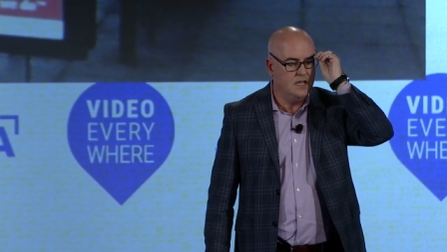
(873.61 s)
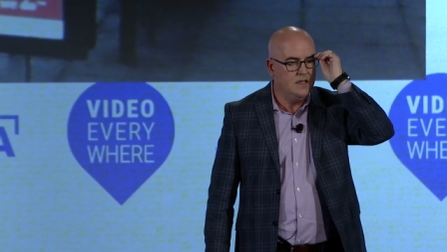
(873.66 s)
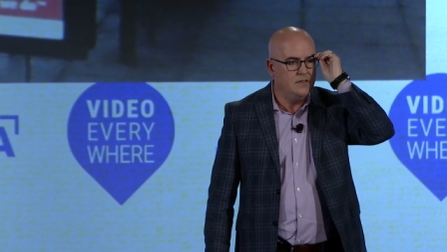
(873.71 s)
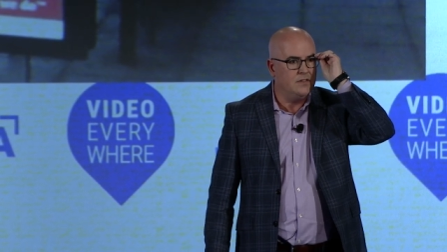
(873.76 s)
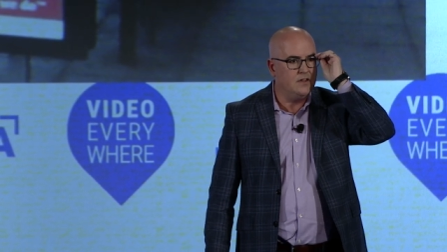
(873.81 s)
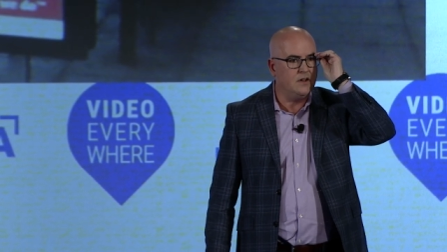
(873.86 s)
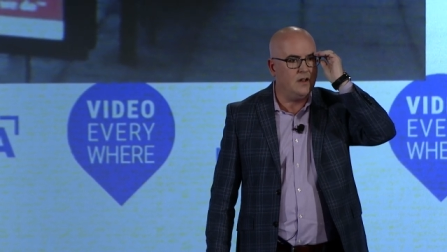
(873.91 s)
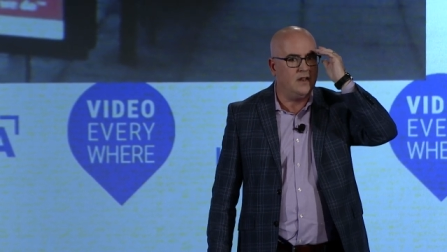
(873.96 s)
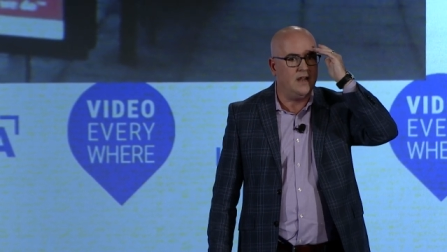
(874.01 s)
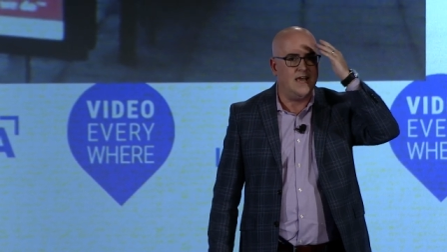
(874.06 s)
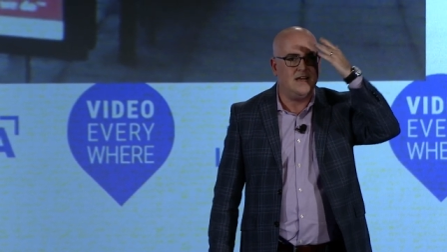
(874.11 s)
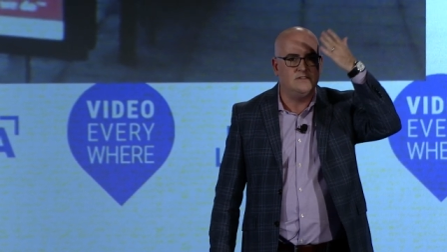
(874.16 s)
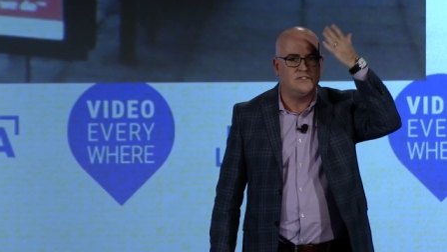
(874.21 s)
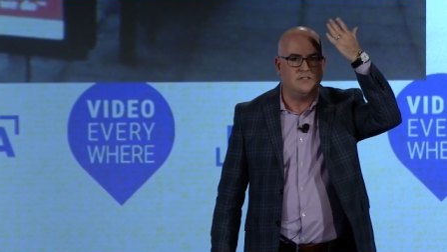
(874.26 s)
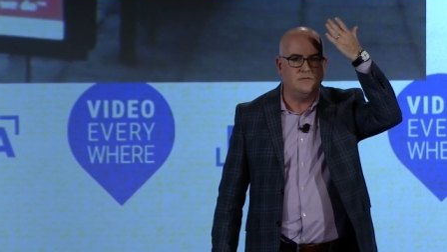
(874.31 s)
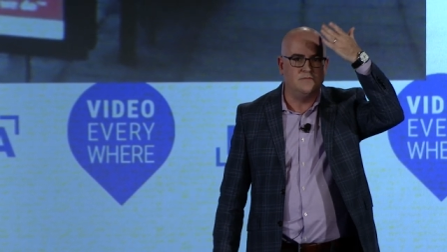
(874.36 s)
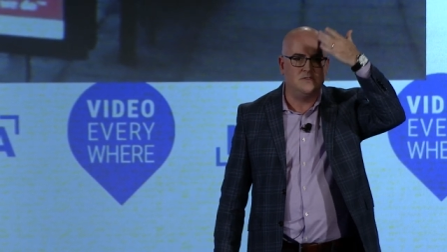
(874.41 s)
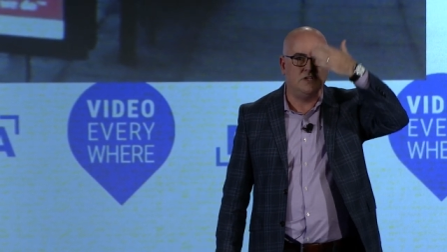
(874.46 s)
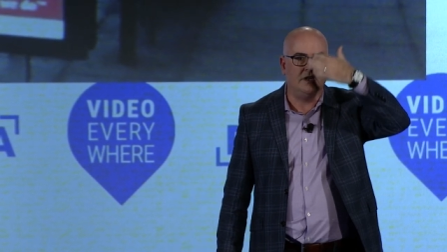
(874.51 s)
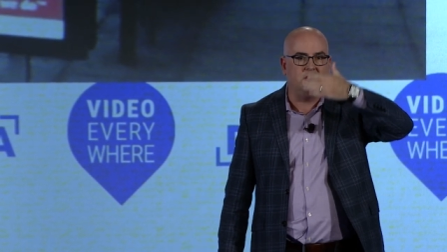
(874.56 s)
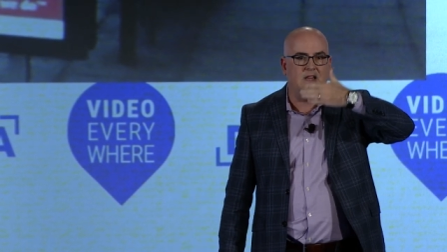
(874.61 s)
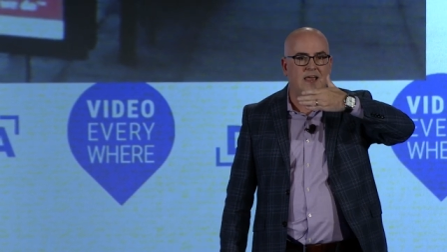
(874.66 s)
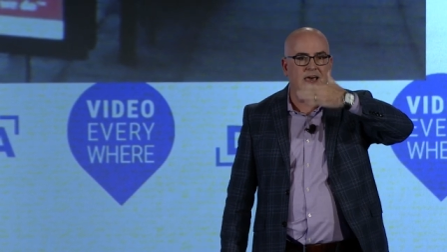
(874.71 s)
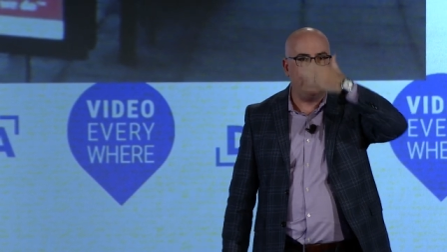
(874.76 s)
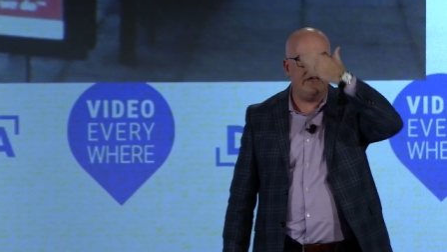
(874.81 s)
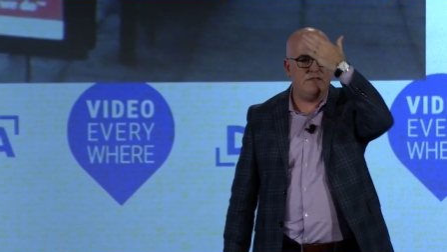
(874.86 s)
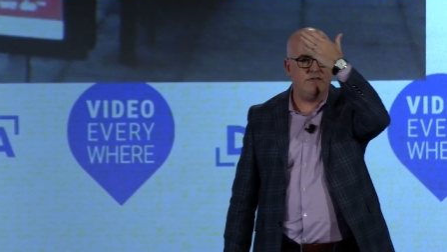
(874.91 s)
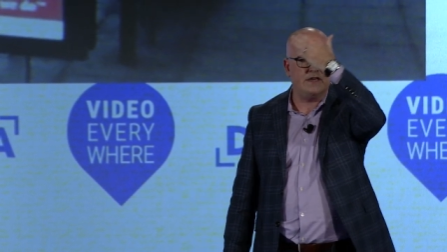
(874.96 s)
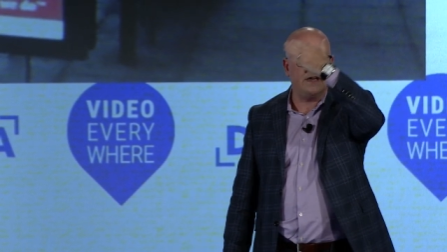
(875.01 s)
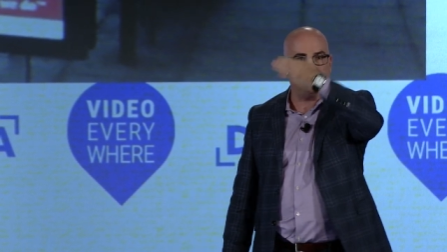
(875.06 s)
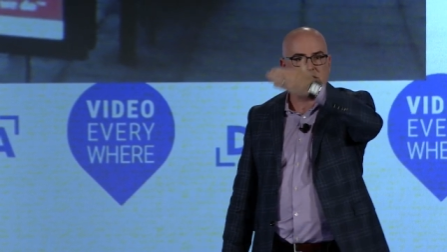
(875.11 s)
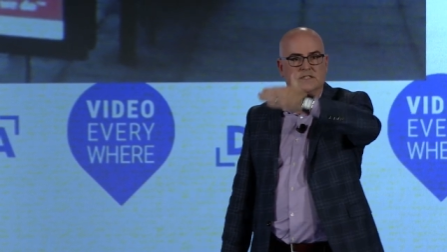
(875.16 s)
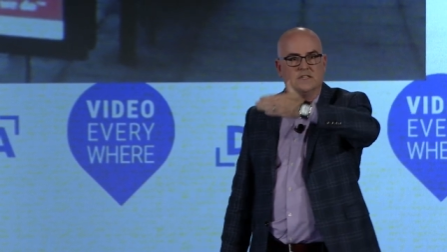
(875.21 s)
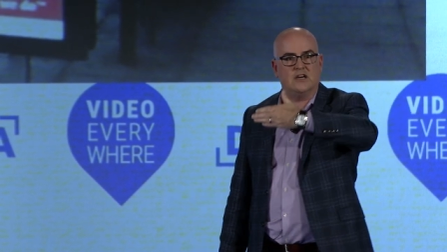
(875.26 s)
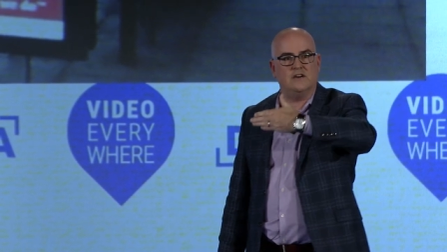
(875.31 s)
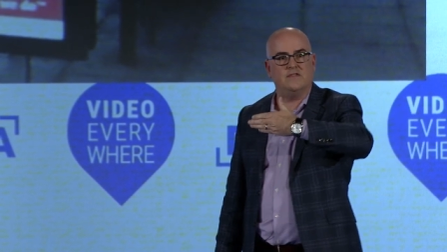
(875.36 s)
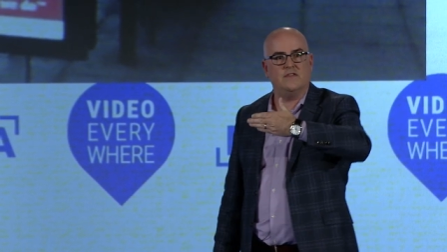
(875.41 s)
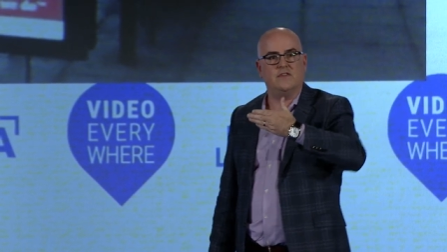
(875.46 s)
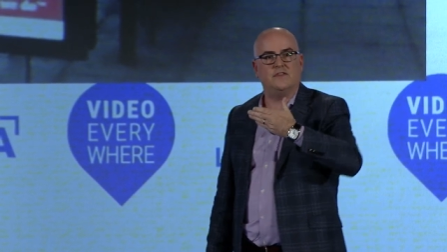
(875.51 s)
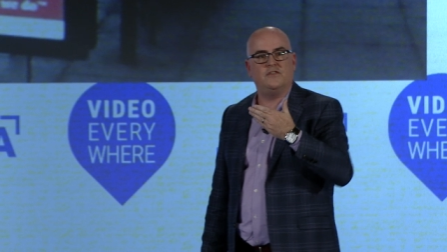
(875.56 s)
that allows them to lay things over the